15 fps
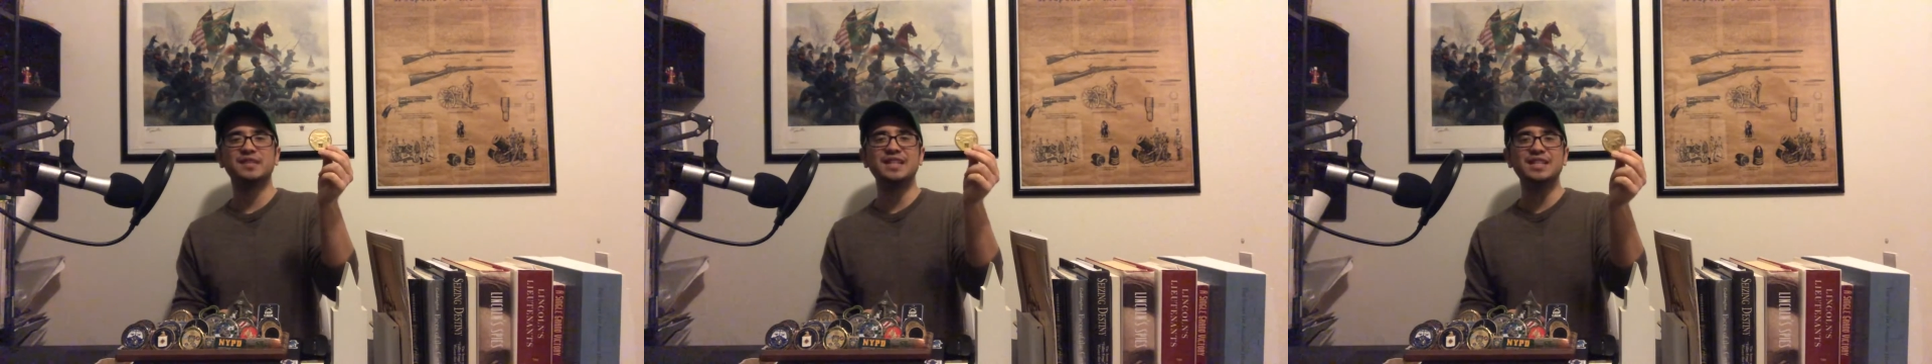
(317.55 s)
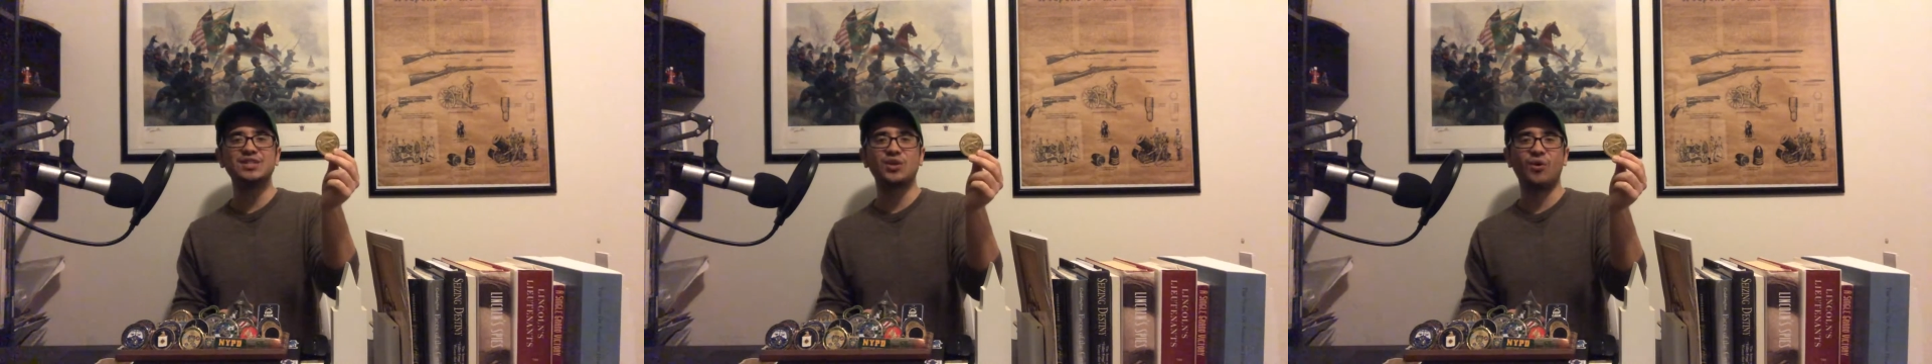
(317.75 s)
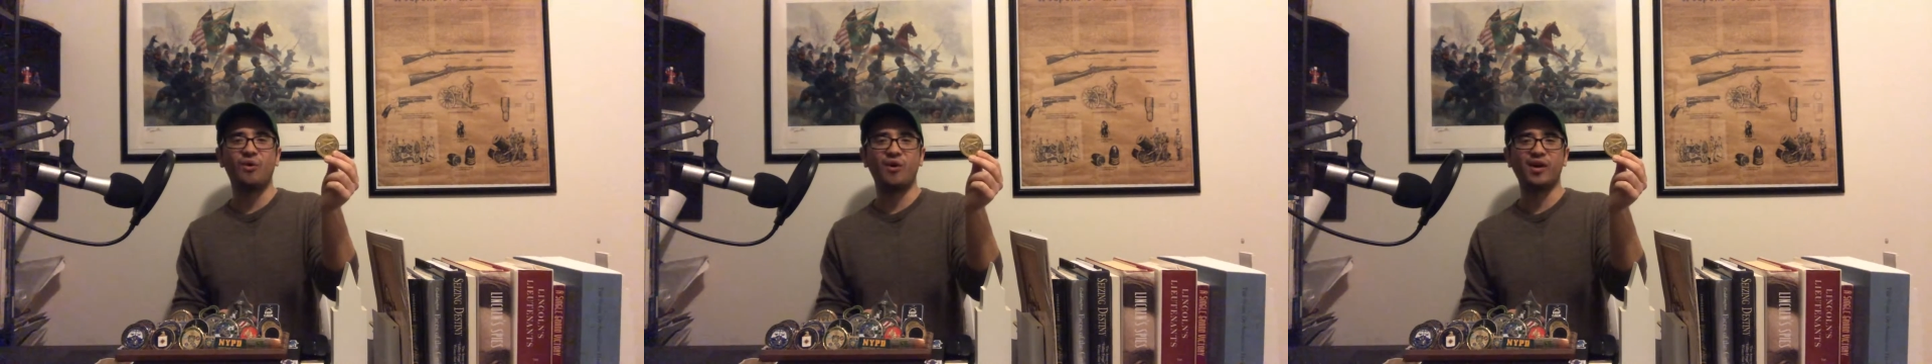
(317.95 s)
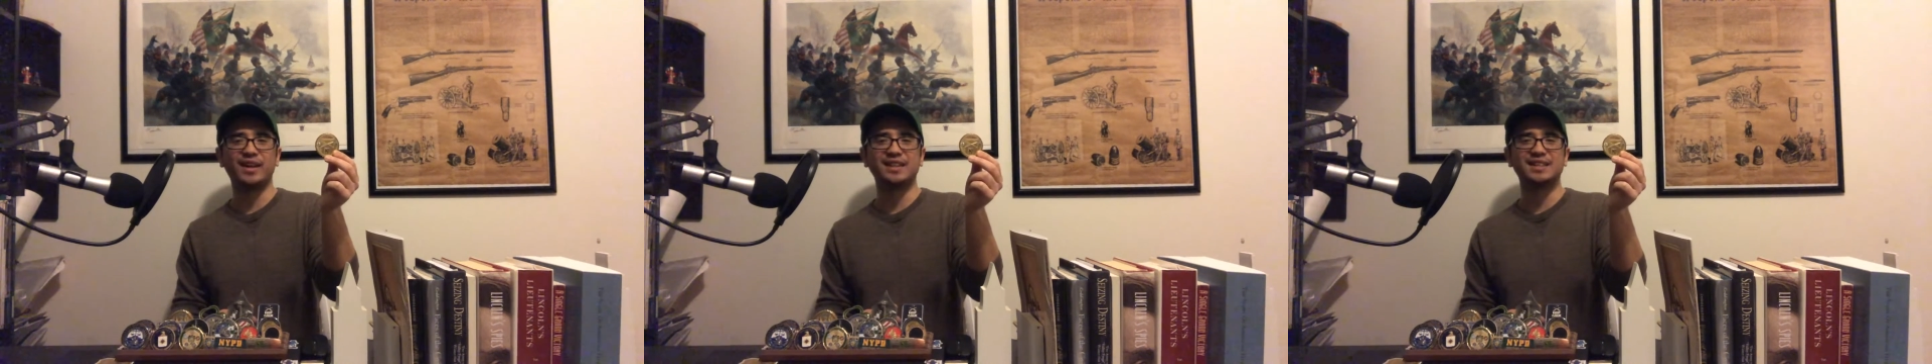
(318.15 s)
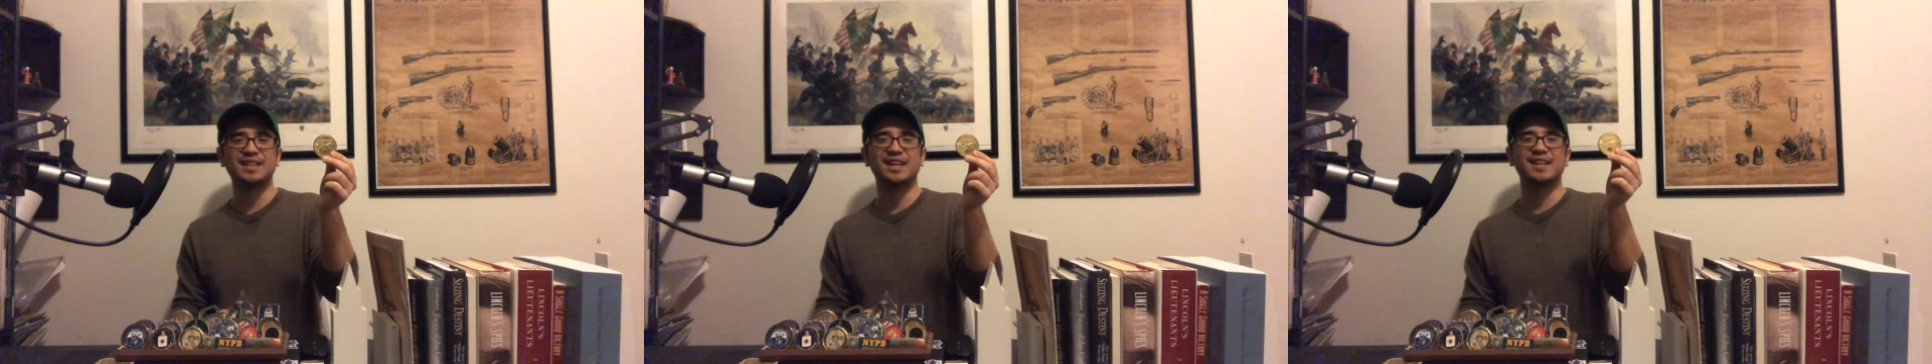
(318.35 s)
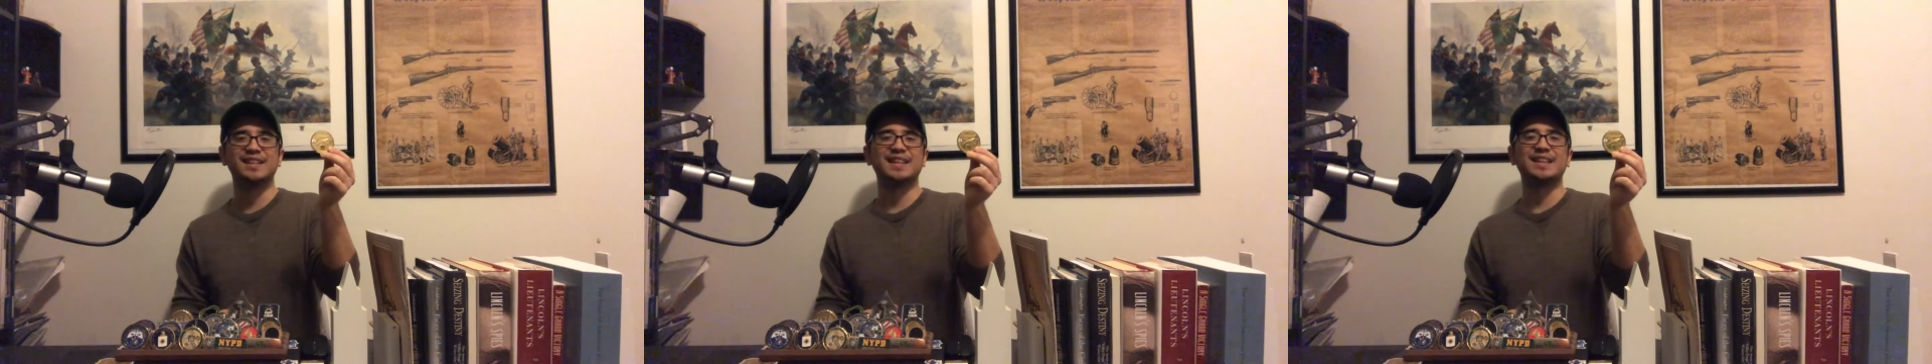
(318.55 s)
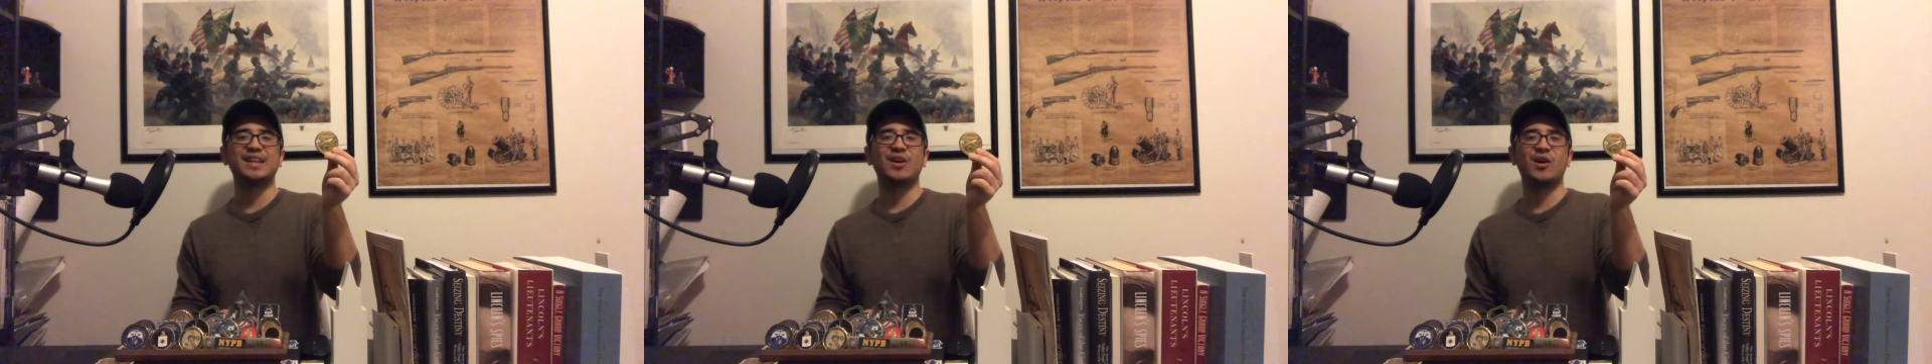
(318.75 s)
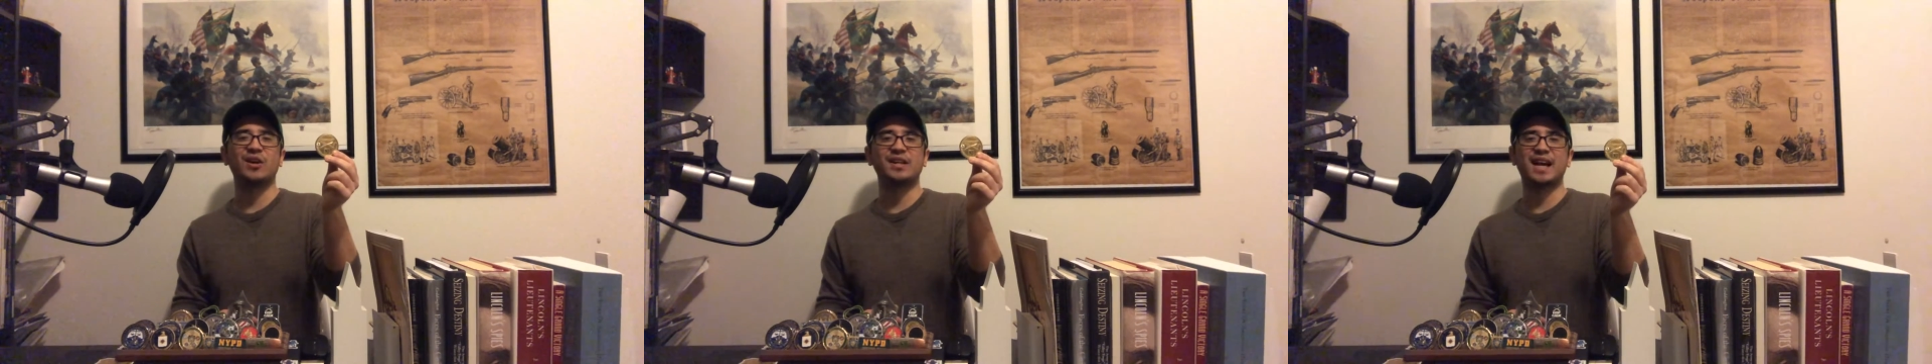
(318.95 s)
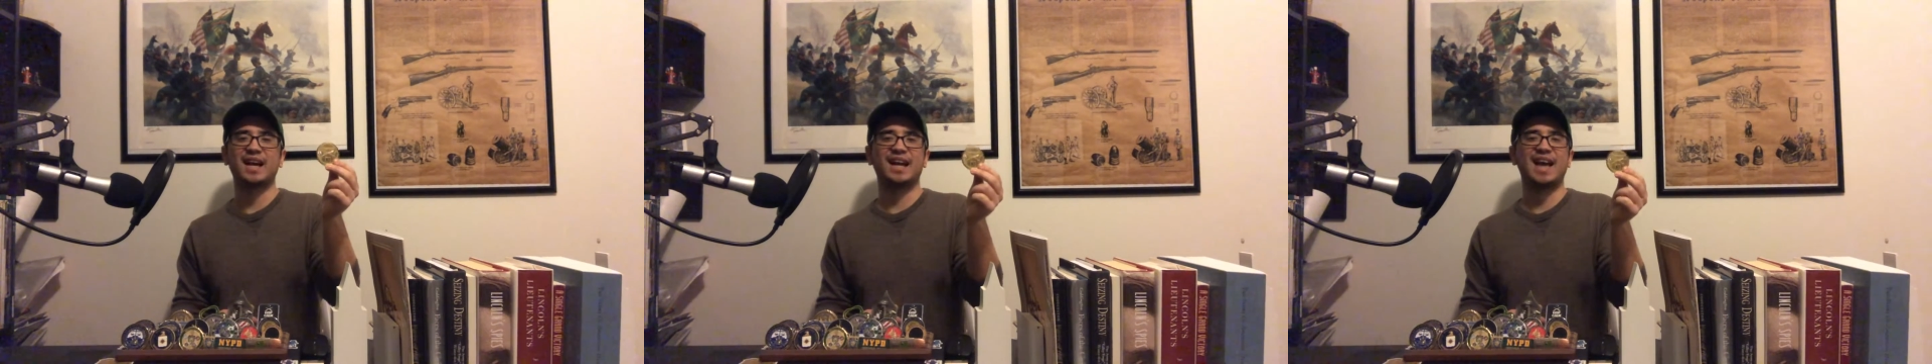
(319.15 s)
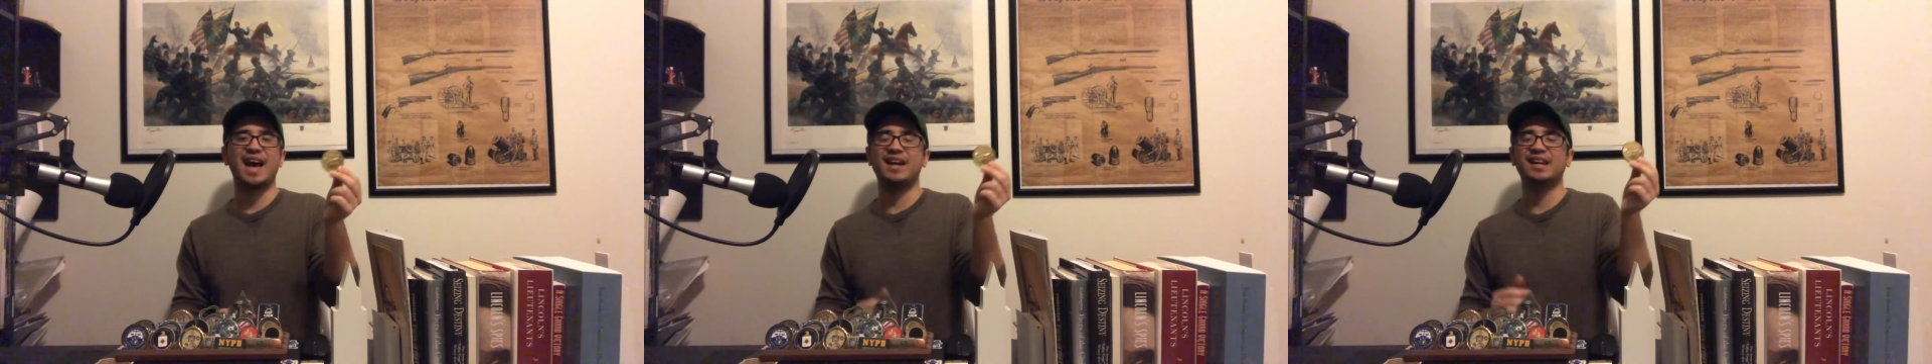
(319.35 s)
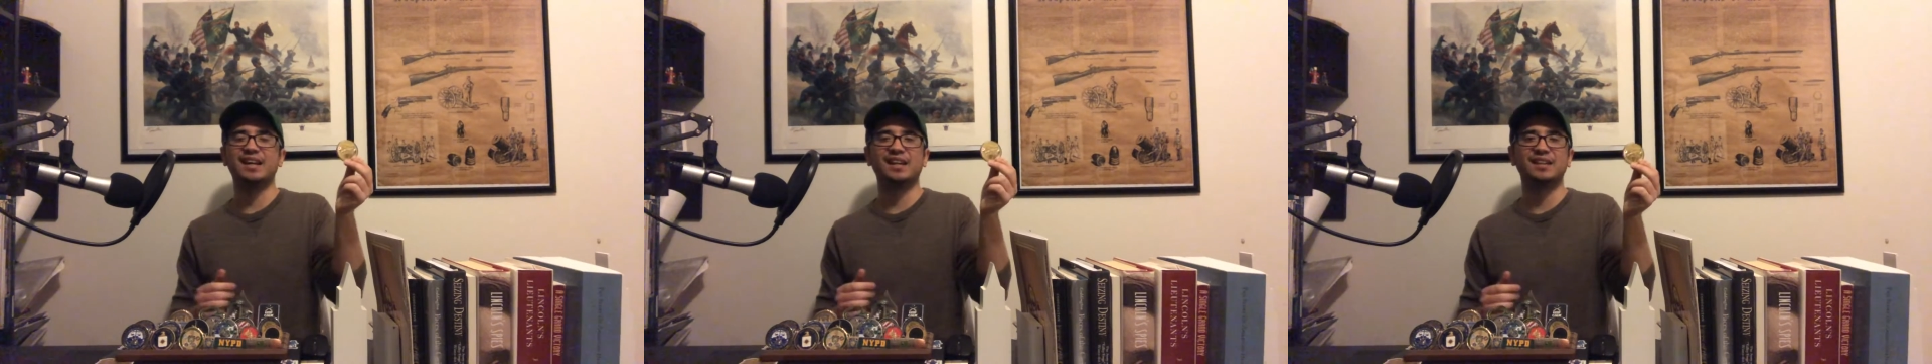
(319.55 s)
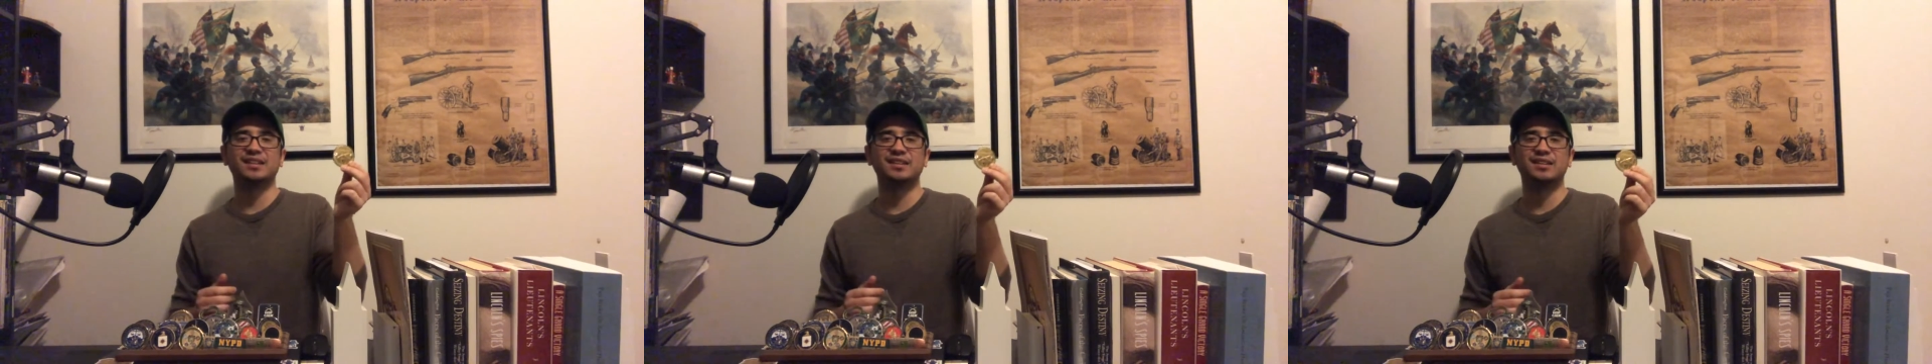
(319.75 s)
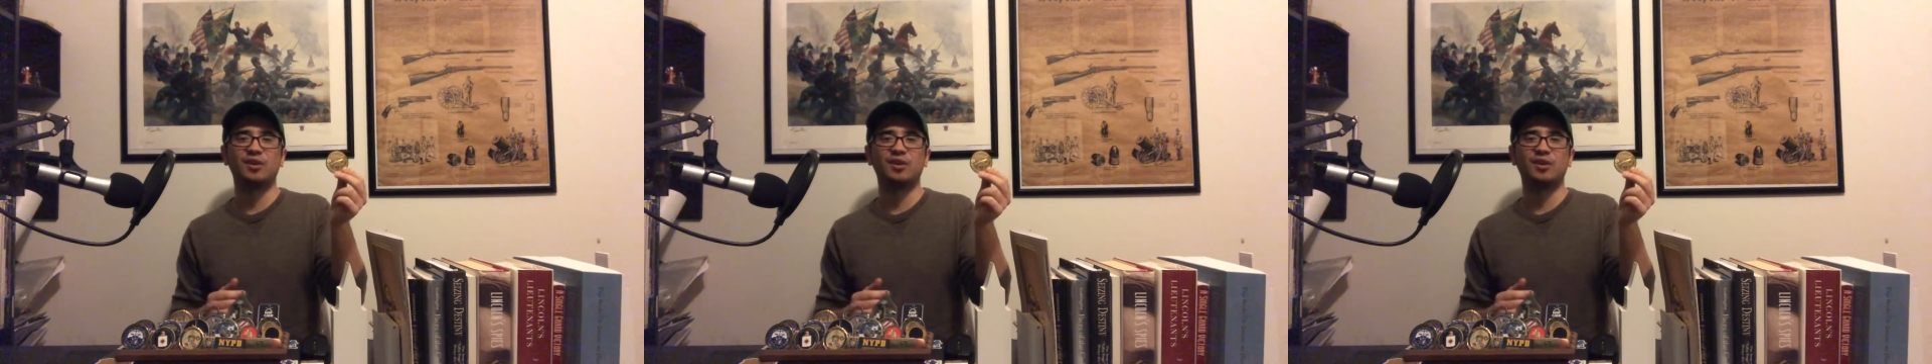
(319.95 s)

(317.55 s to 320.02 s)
these coins than they are to get an